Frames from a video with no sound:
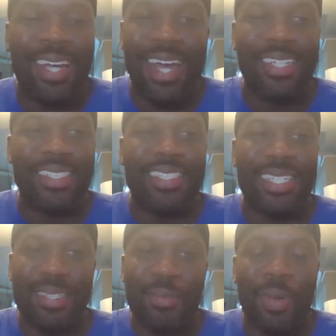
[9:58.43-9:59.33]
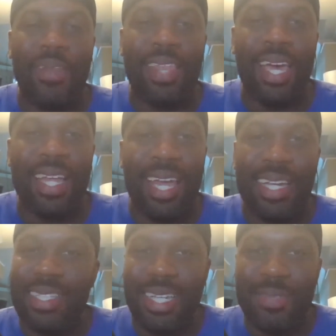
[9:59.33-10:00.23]
again, it's just about that,
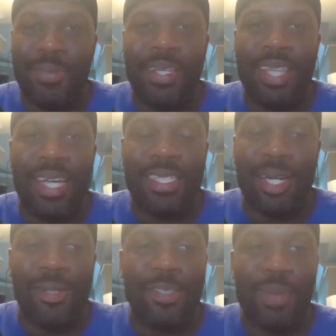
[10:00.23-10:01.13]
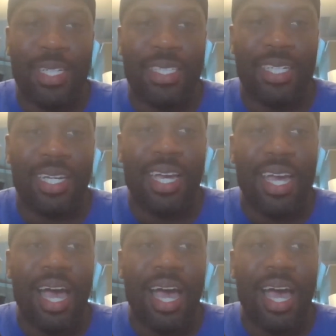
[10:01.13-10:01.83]
like things about that show, especially